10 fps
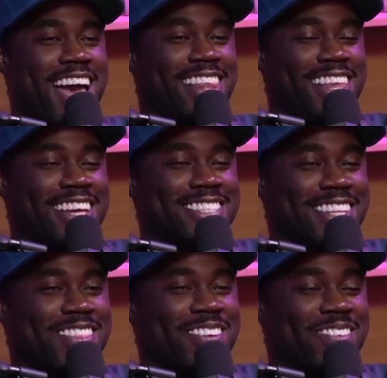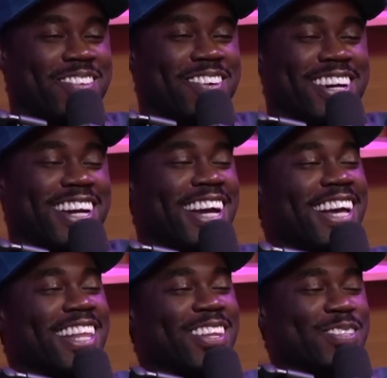Lands on the oar.
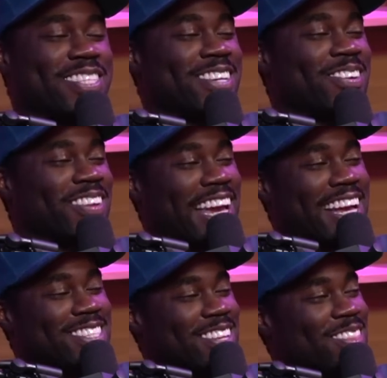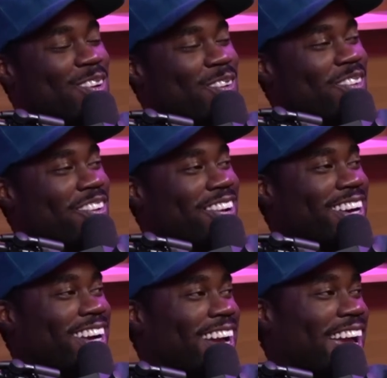Little seagull lands on the
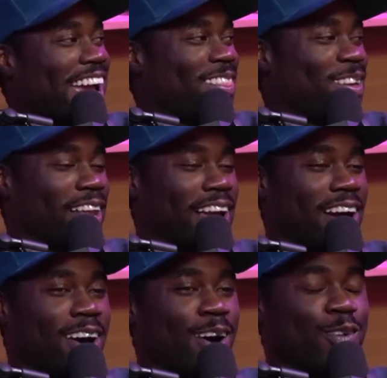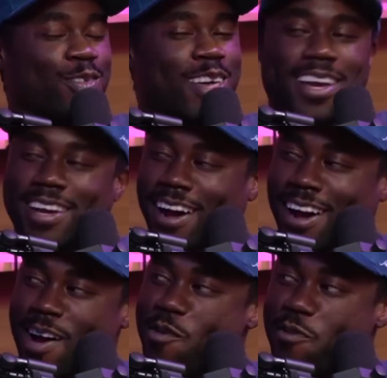oar, and they're like, oh, thank
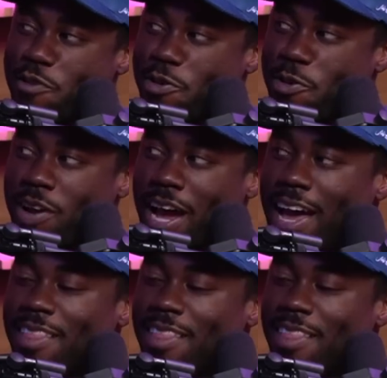God, food.